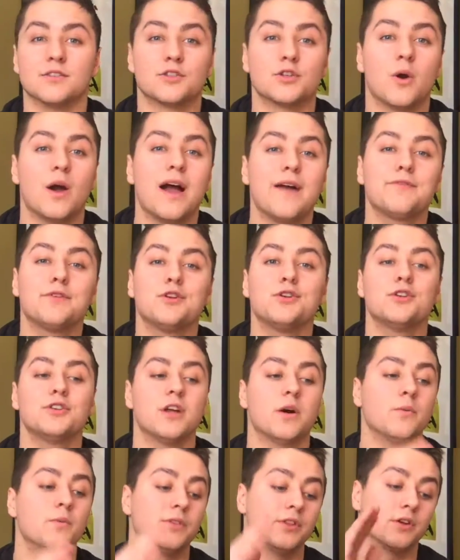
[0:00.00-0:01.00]
So after you're
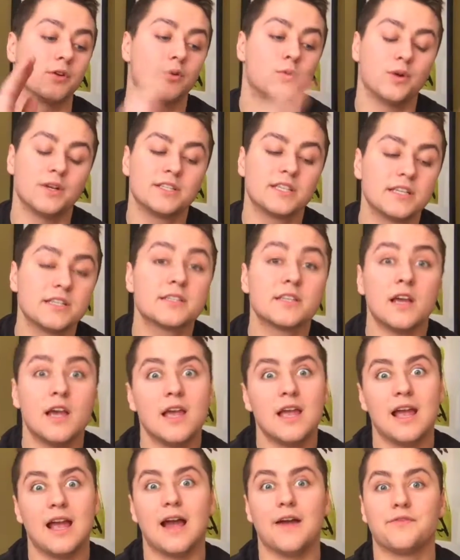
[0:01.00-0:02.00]
done with the quizzes,
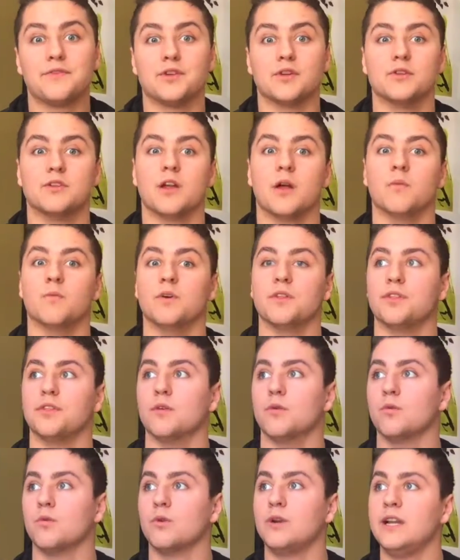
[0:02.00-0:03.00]
after you're done with
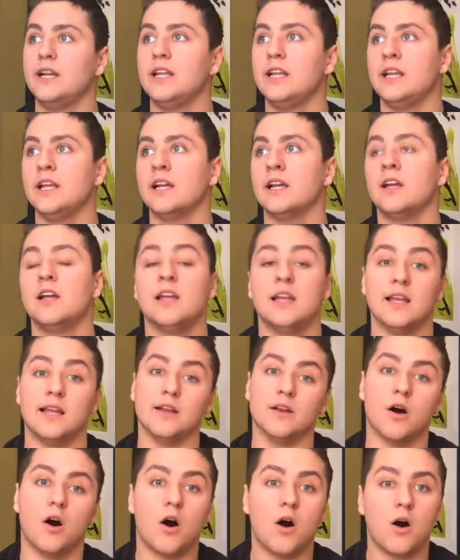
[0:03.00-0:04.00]
the reading
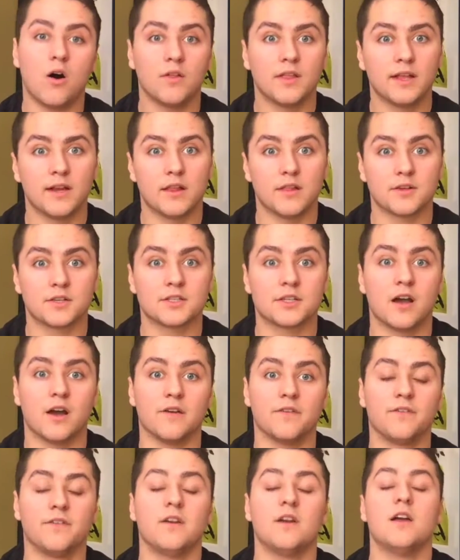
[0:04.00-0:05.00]
and all that other
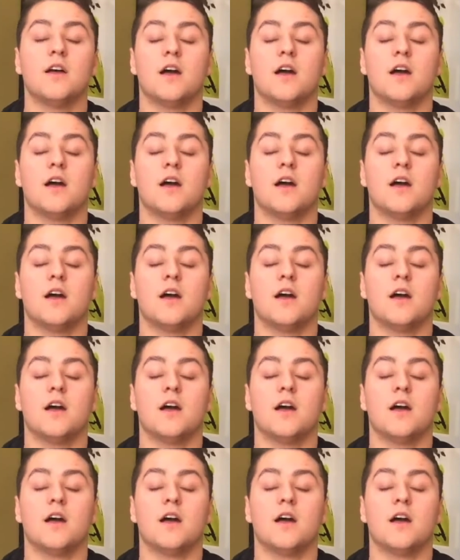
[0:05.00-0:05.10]
stuff,